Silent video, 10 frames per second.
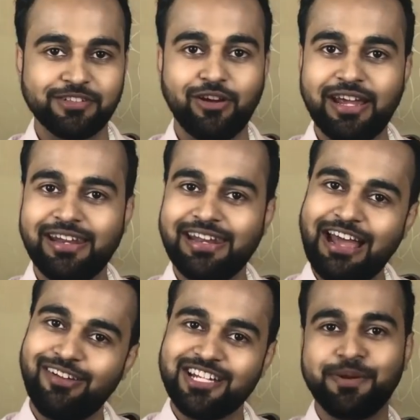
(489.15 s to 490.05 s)
Okay,
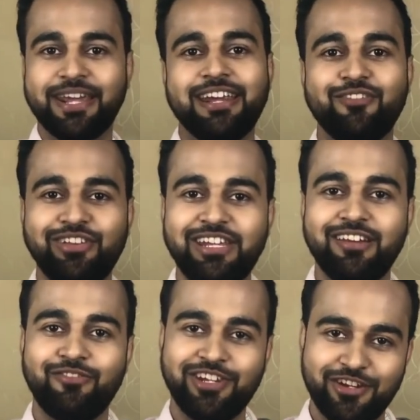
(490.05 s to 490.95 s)
now let's begin with
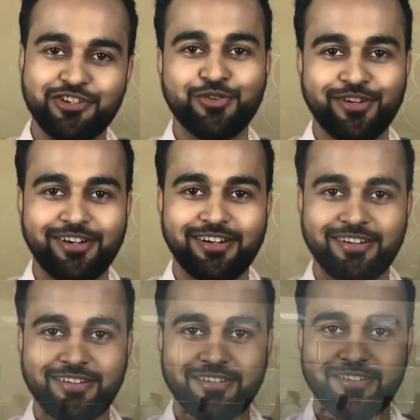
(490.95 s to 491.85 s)
the video tour.
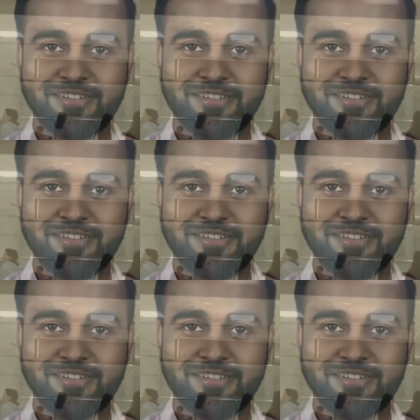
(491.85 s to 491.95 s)
So